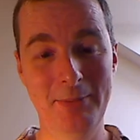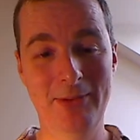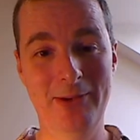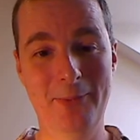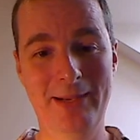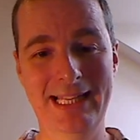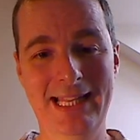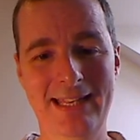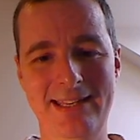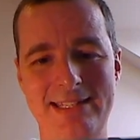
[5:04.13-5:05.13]
We don't know when it'll
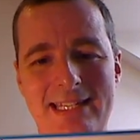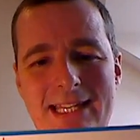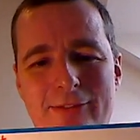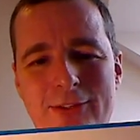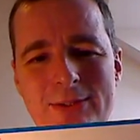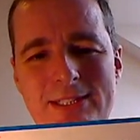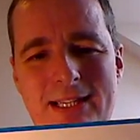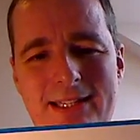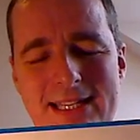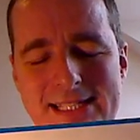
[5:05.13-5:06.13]
end. And in the
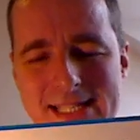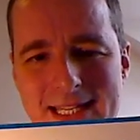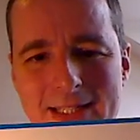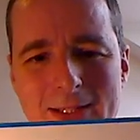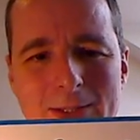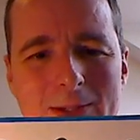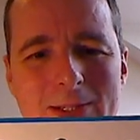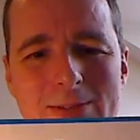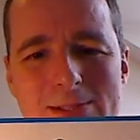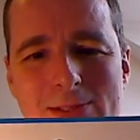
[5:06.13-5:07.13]
future, they say you
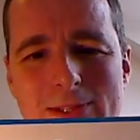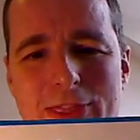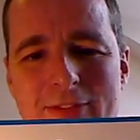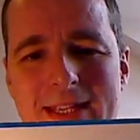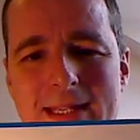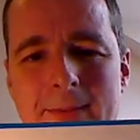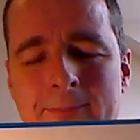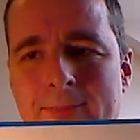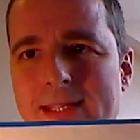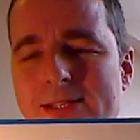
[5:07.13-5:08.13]
can use all three.
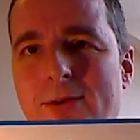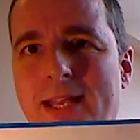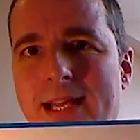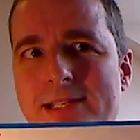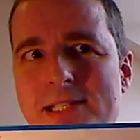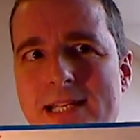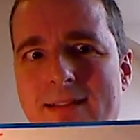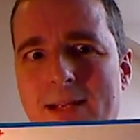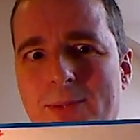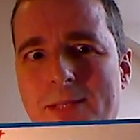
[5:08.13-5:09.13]
So next year
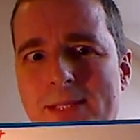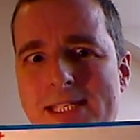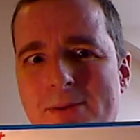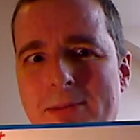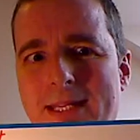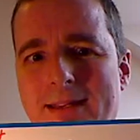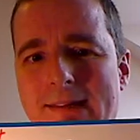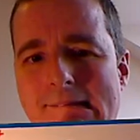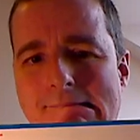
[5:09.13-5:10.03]
I will be swimming.